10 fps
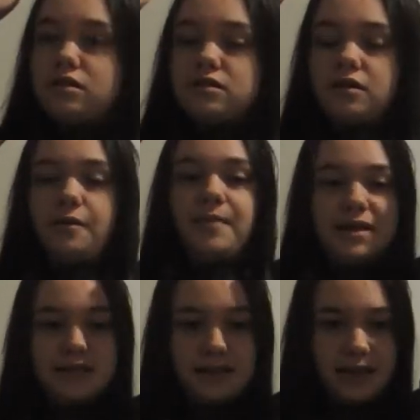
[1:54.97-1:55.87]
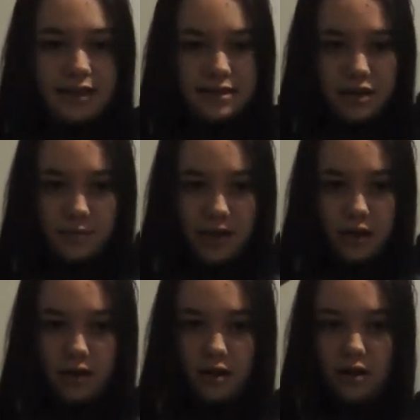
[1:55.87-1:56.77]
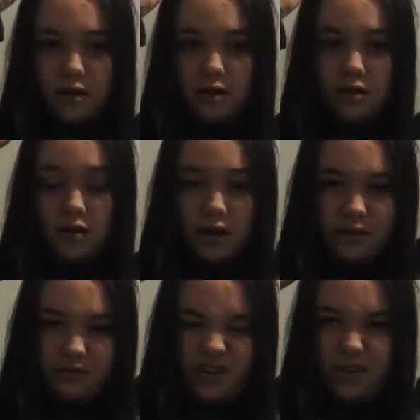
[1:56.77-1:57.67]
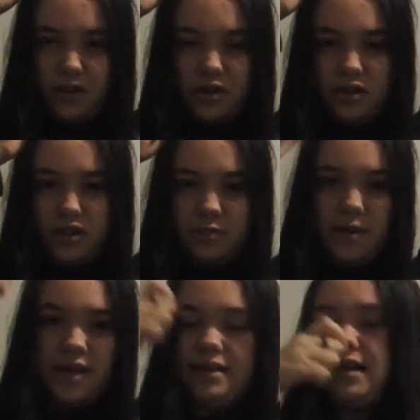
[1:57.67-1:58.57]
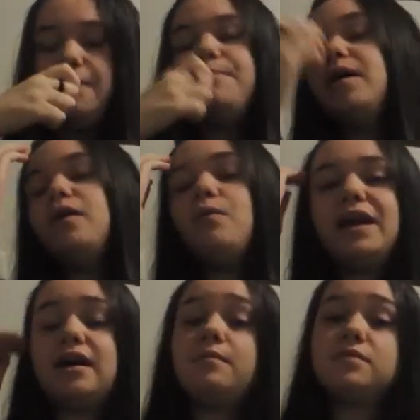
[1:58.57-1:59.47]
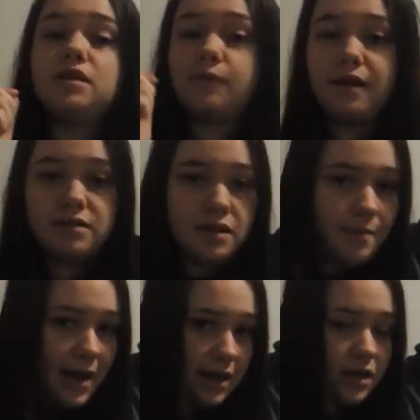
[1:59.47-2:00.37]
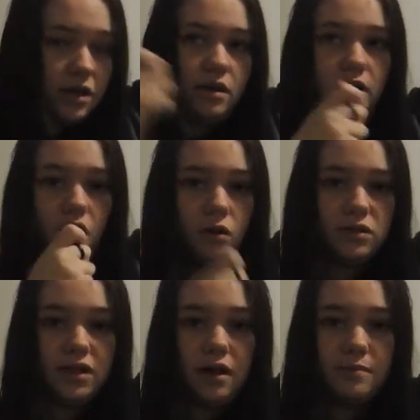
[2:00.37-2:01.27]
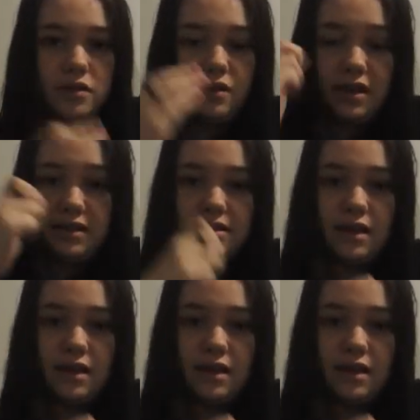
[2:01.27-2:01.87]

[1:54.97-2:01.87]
So basically it's going to be at the front, you can just pin it down, but when it comes around to the back you're going to hold it up so that it's